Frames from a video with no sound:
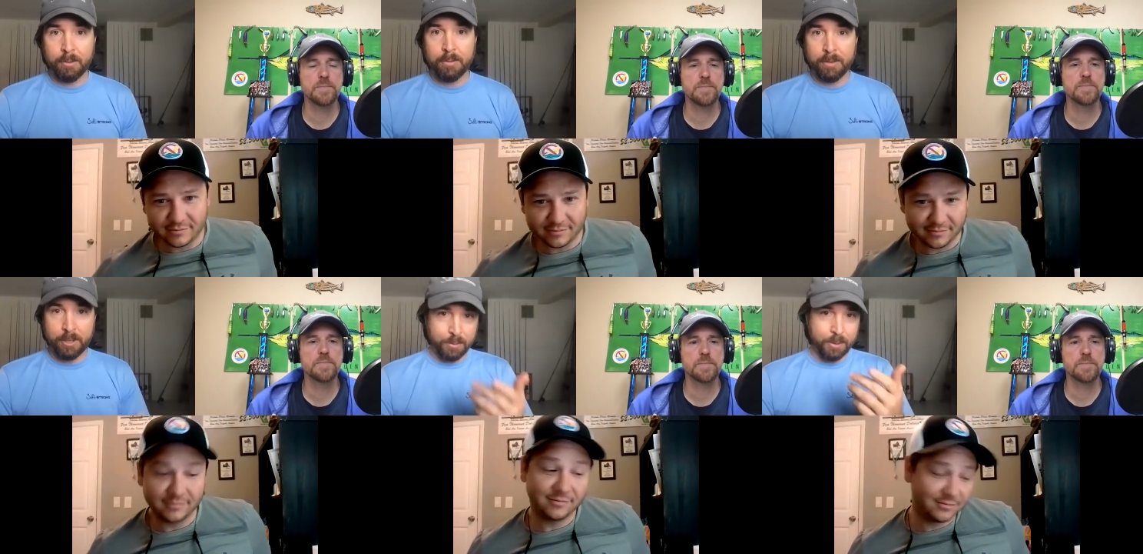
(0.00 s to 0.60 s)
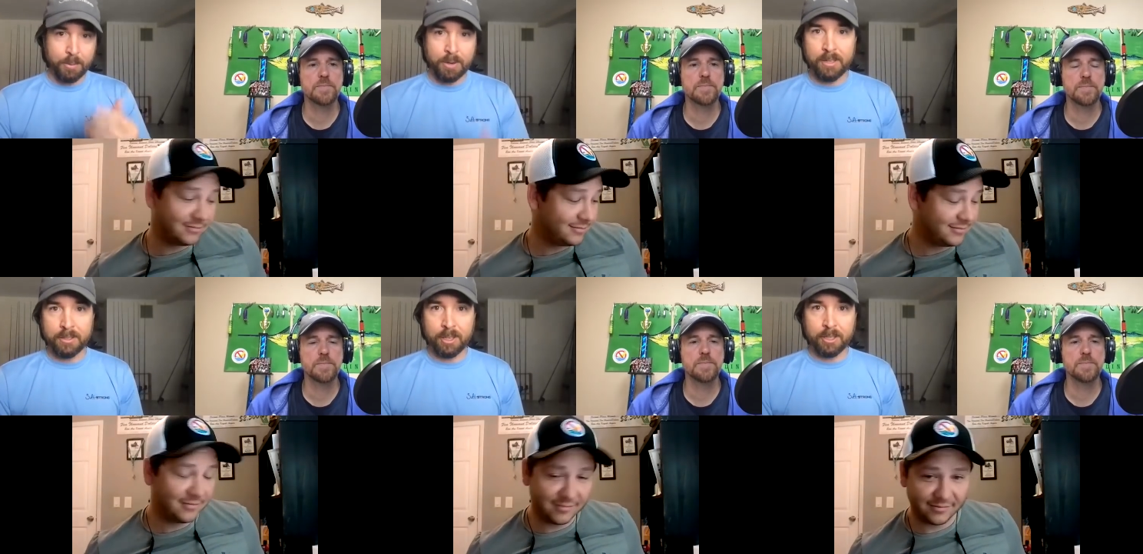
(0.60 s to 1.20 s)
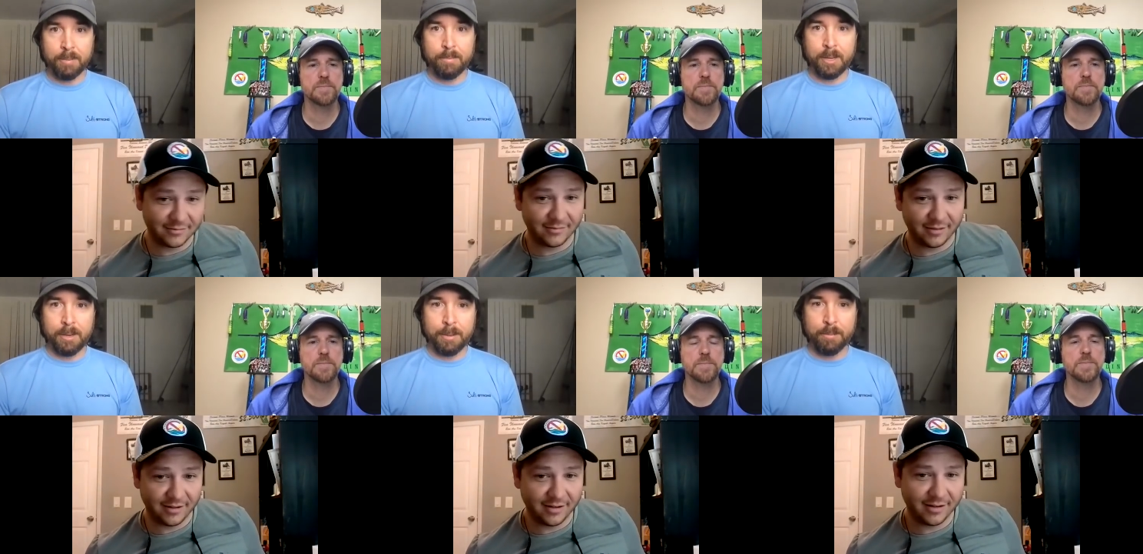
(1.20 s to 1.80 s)
Speaker 1: we fished with one of our Insider Club
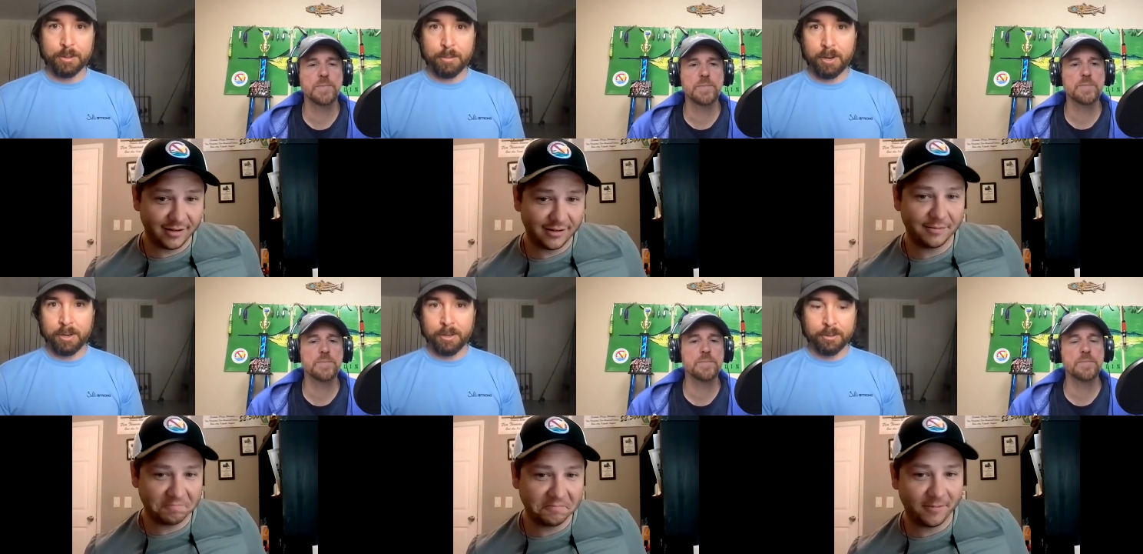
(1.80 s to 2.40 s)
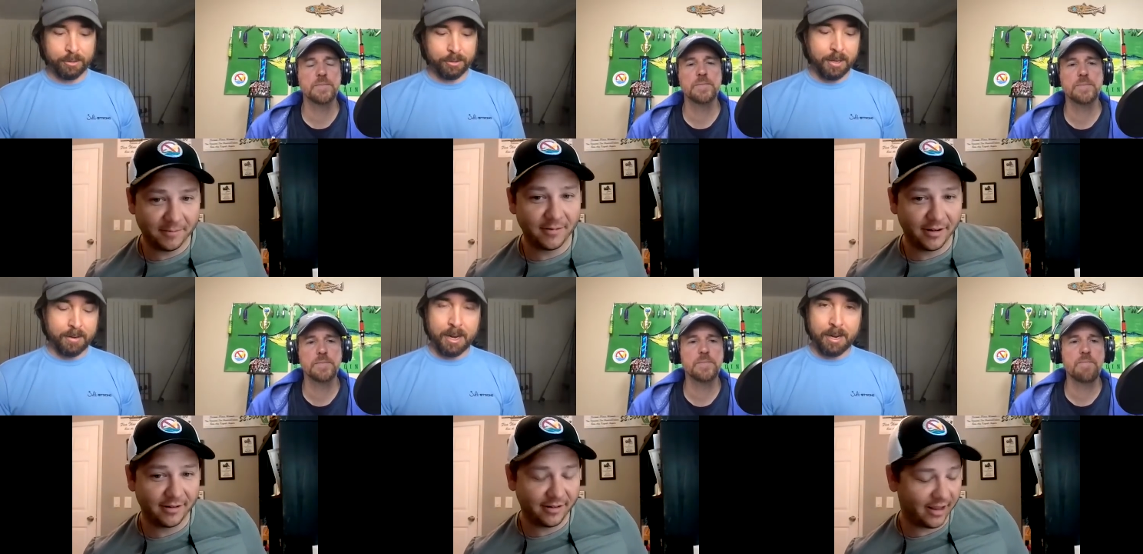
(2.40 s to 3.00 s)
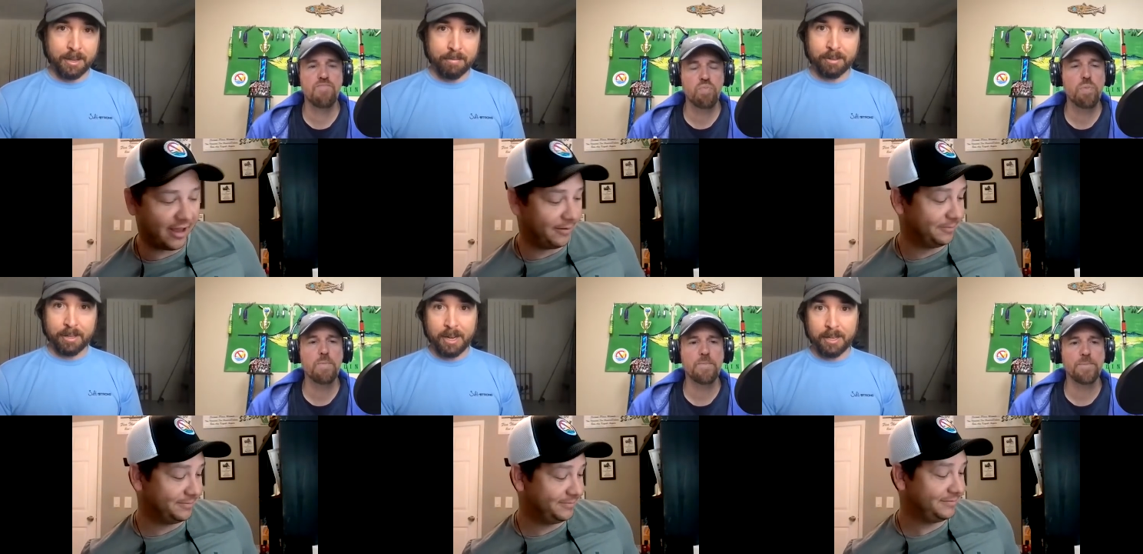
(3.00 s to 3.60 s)
uh, members, Marcos, uh, down in the
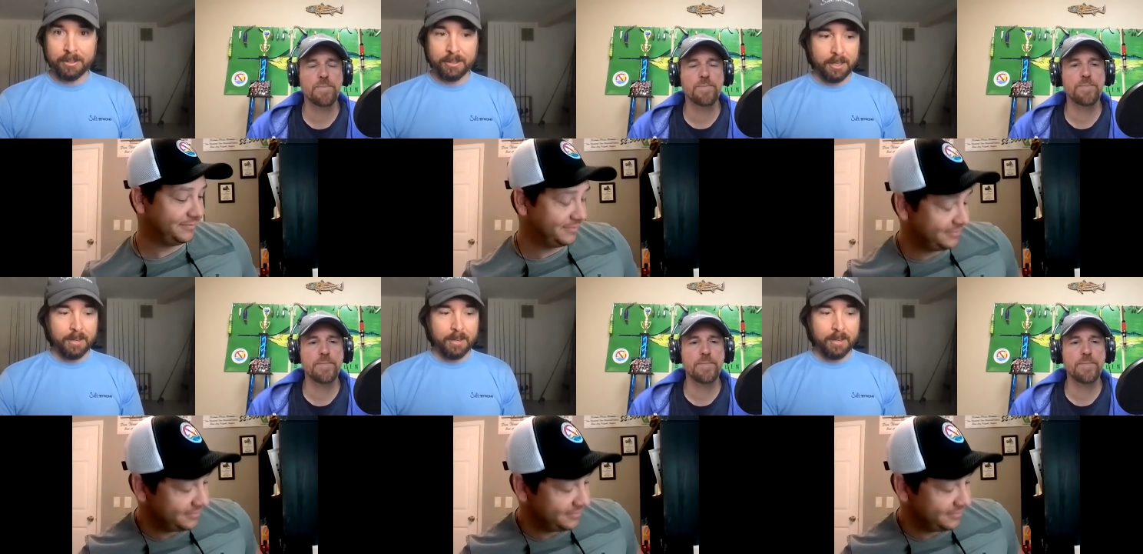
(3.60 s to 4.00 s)
Everglades.